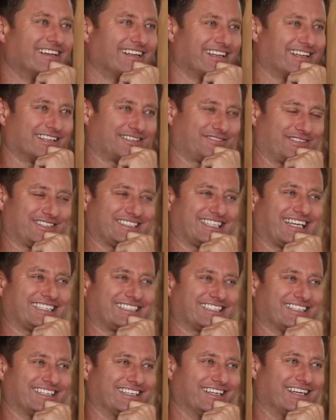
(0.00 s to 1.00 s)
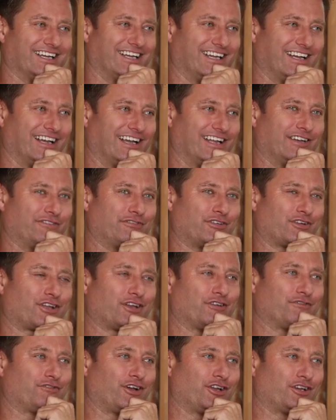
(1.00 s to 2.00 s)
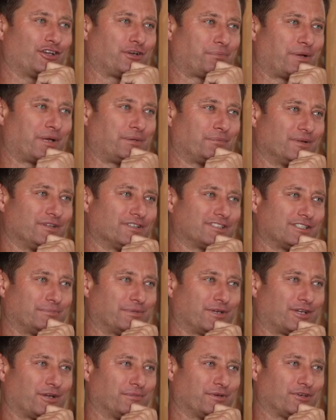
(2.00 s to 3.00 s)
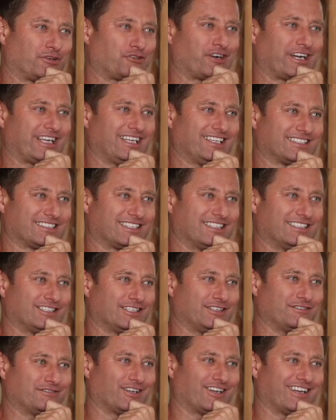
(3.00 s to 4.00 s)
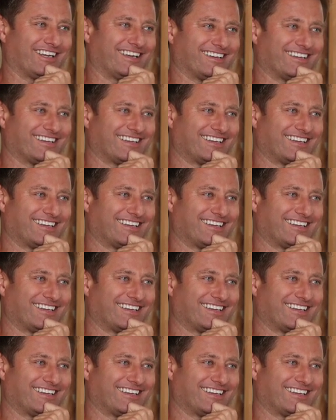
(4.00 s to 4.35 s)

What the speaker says: That's fantastic. And have you converted people to becoming green since you've done it?